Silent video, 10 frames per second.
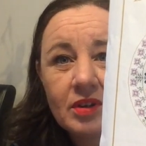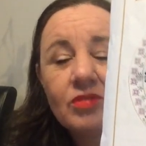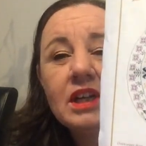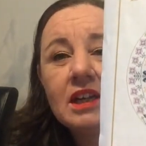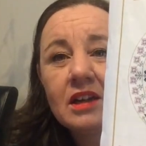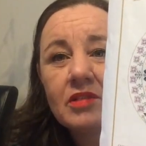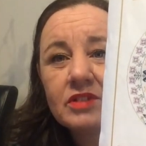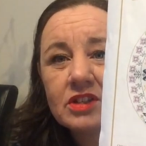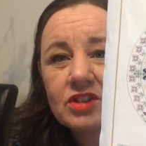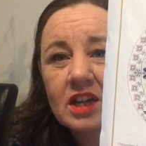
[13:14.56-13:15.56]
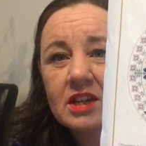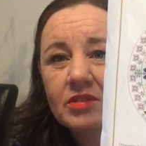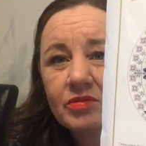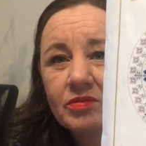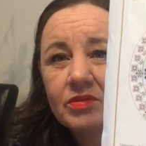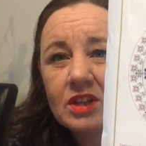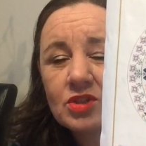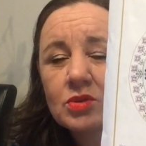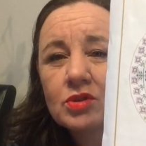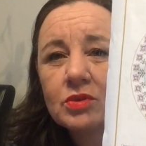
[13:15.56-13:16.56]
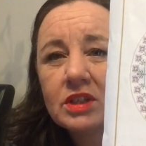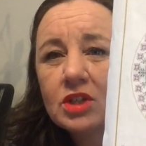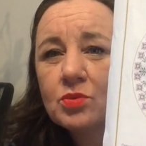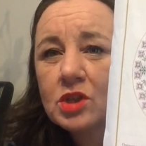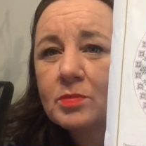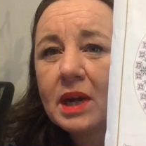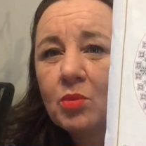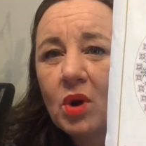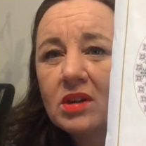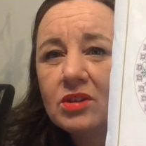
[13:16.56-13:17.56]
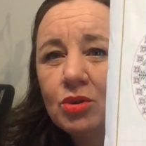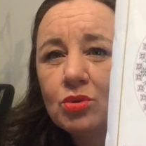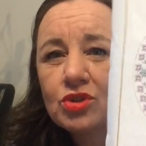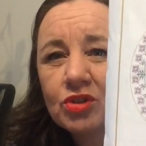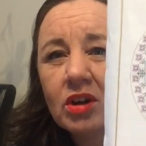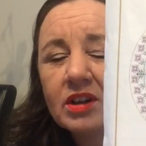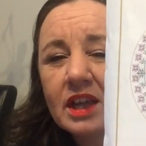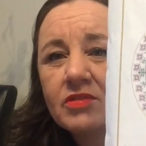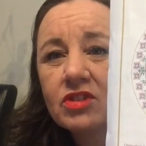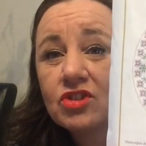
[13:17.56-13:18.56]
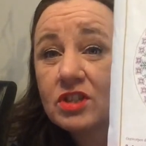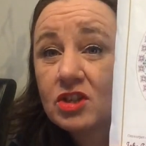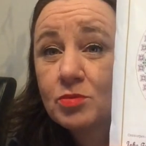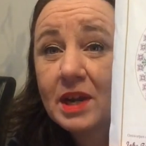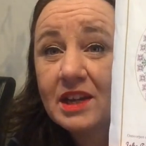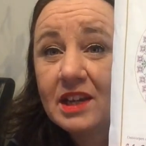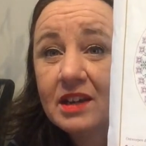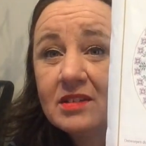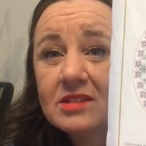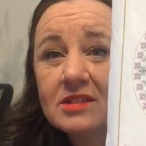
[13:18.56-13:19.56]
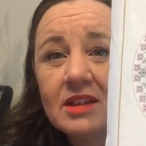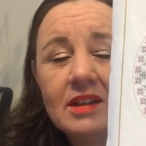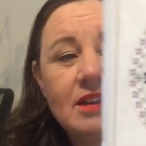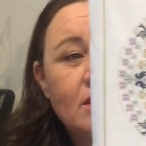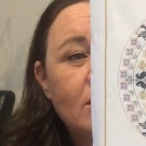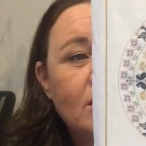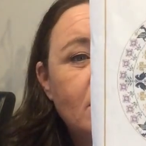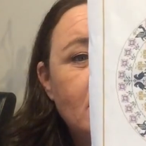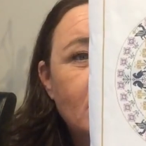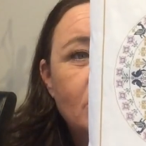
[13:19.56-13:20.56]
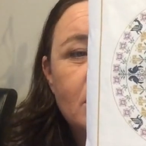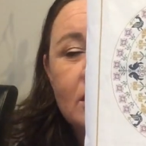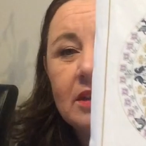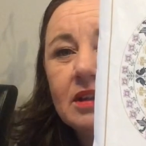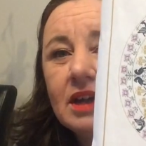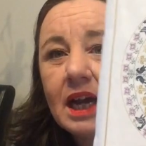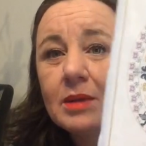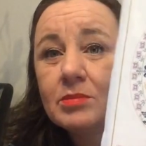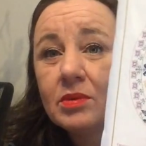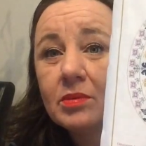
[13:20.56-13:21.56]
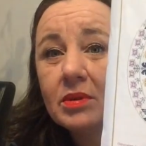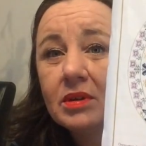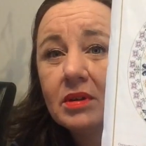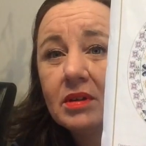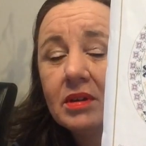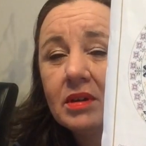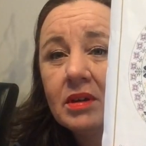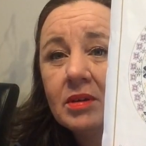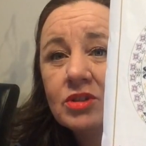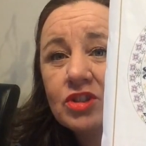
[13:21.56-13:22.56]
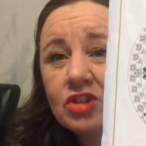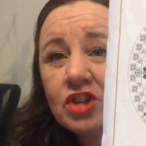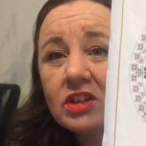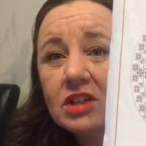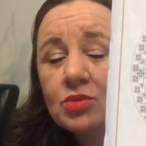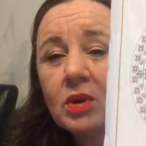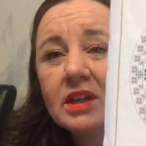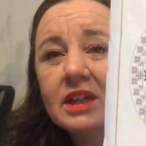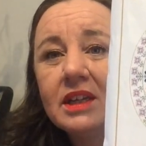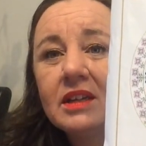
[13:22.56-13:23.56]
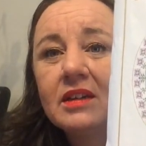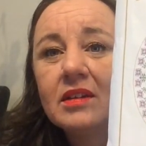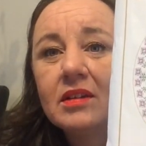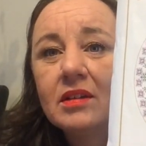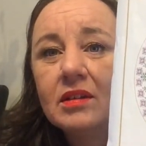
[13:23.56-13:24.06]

really love this. This was my one new start after Stitch Mania, and yeah, I'm stitching this one in